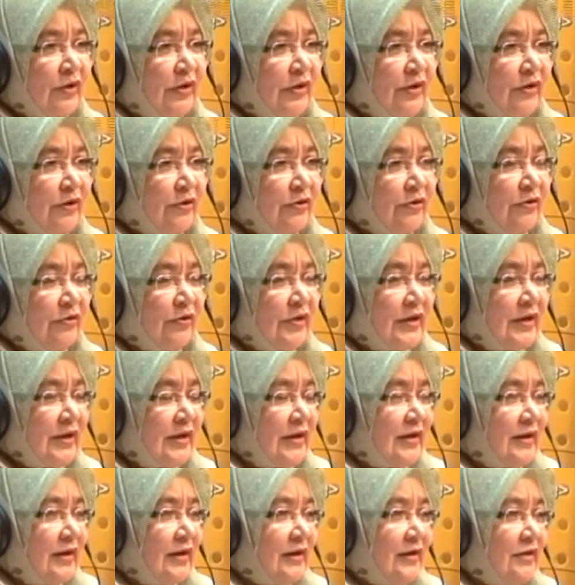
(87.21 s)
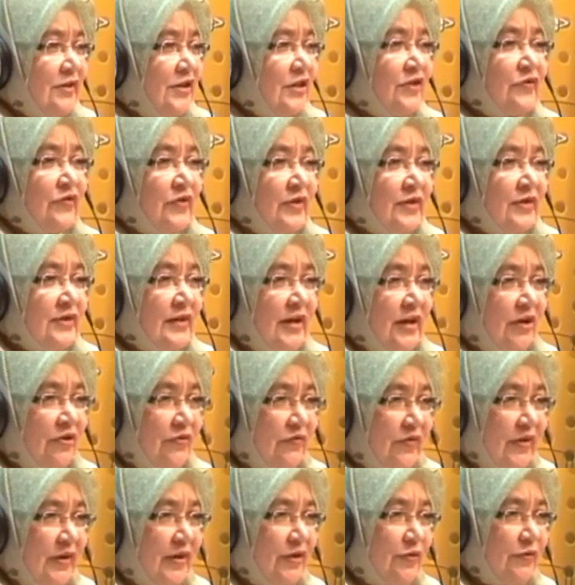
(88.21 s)
You know, just for the sake
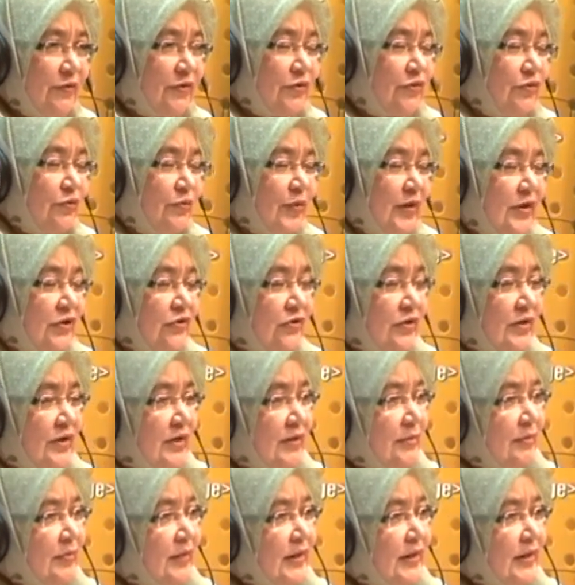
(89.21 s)
of it, they will do budgeting.